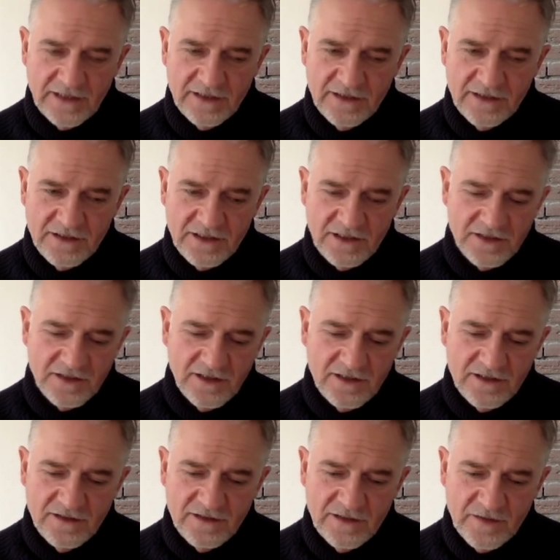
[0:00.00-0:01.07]
It's not
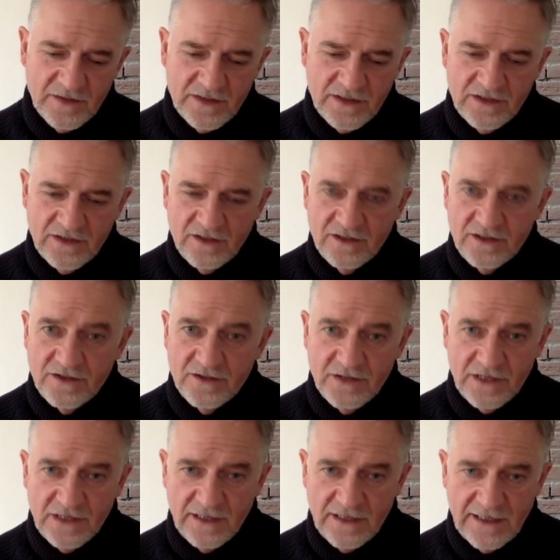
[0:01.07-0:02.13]
something which is done in straight
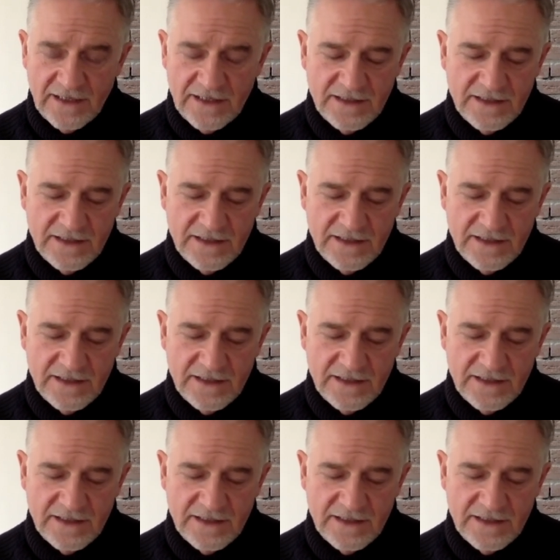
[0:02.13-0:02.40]
lines,